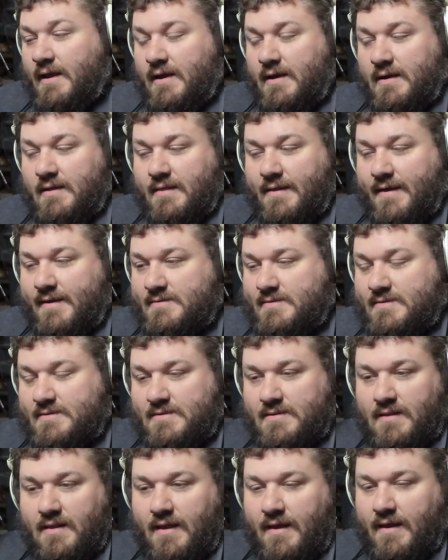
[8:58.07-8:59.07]

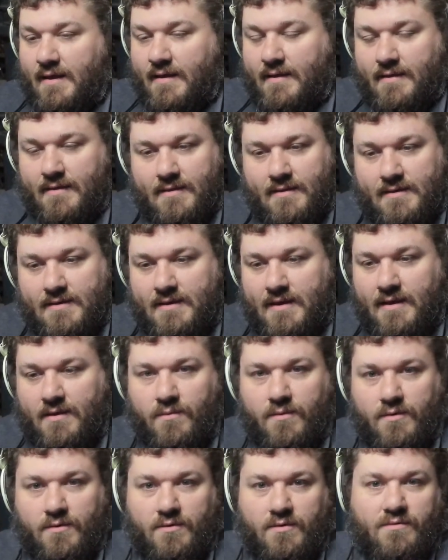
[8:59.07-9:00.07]
unless like the day
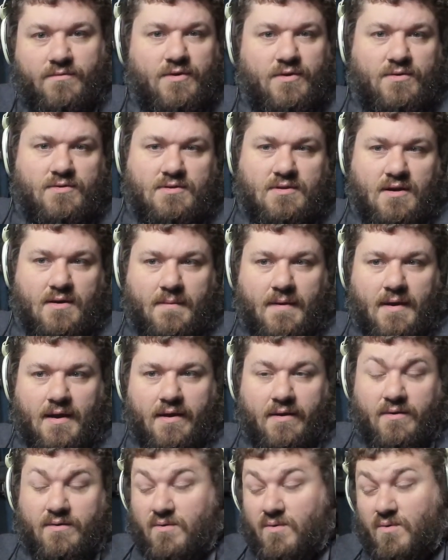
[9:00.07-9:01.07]
one reviews come
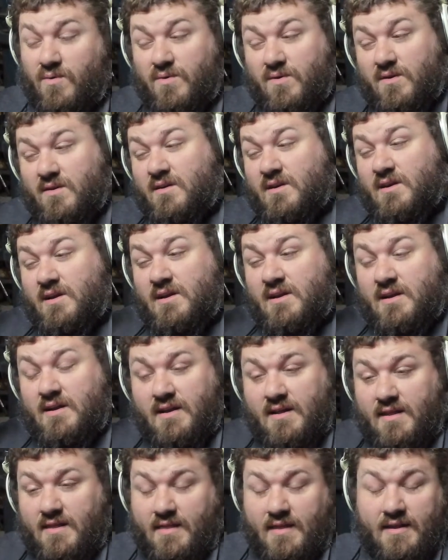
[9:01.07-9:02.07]
out or they